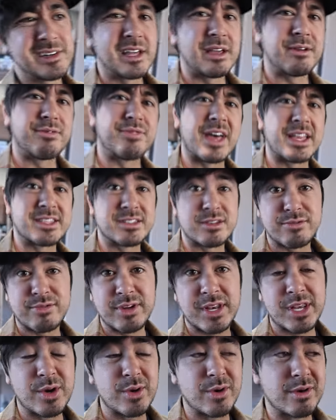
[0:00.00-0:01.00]
if that's a
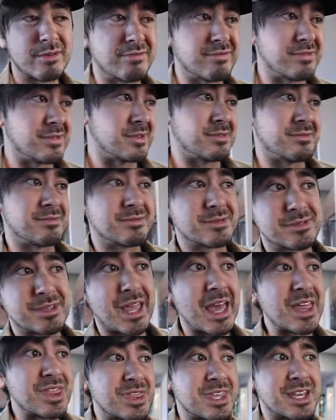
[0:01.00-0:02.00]
video of the
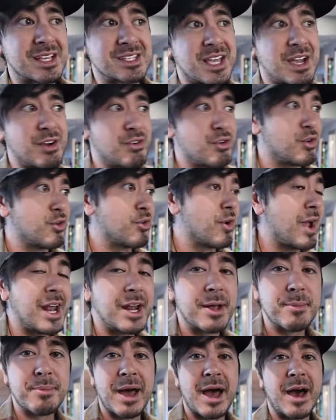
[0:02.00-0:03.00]
ten things I
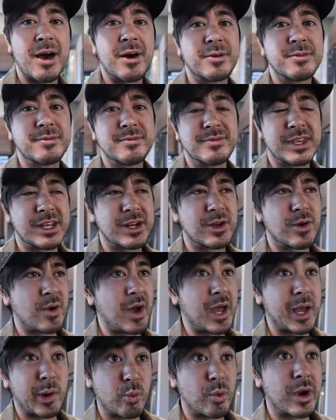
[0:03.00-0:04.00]
regret about, you know,
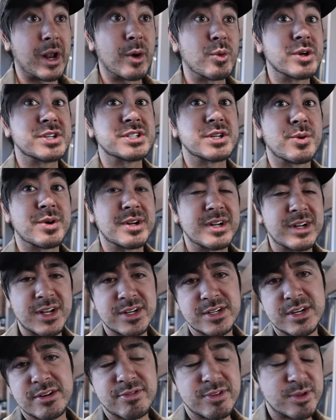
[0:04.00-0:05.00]
I, what I wish I would have
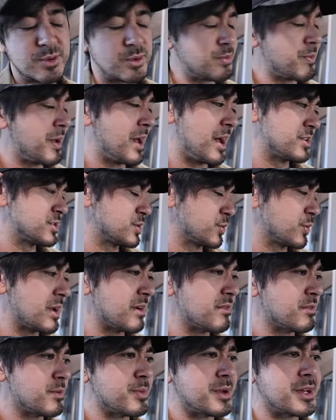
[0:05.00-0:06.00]
done differently with my house or
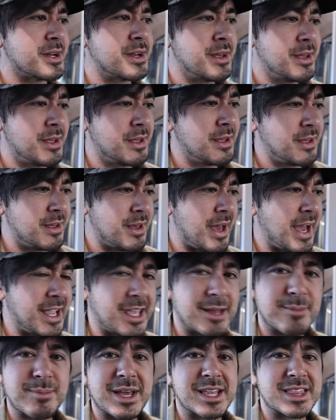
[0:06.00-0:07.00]
whatever, but I
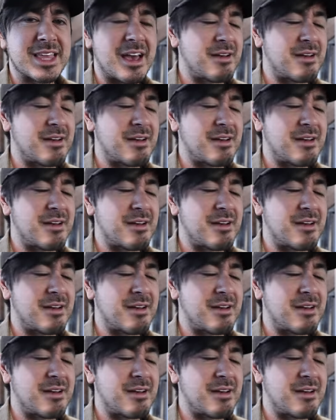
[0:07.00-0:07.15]
can make